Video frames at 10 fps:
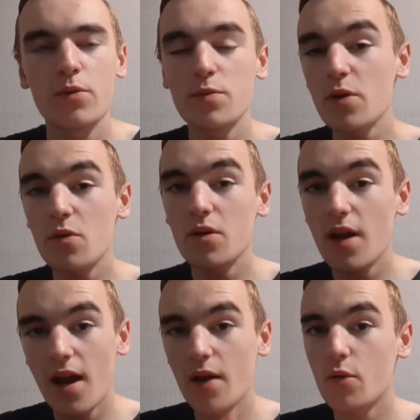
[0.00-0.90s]
It's been
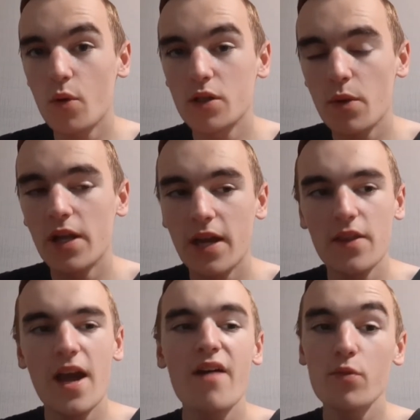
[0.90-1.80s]
out quite a while now.
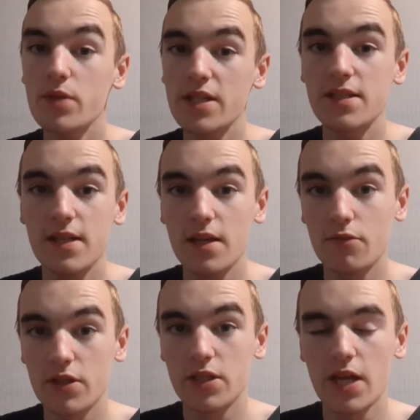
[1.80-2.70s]
They have updated it in the
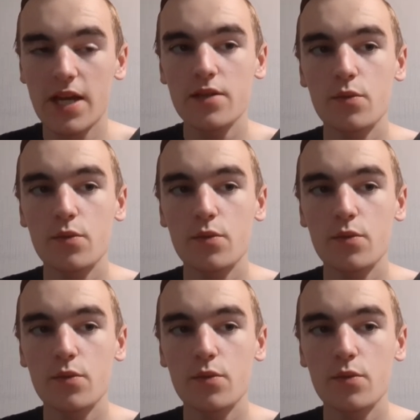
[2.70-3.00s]
recent years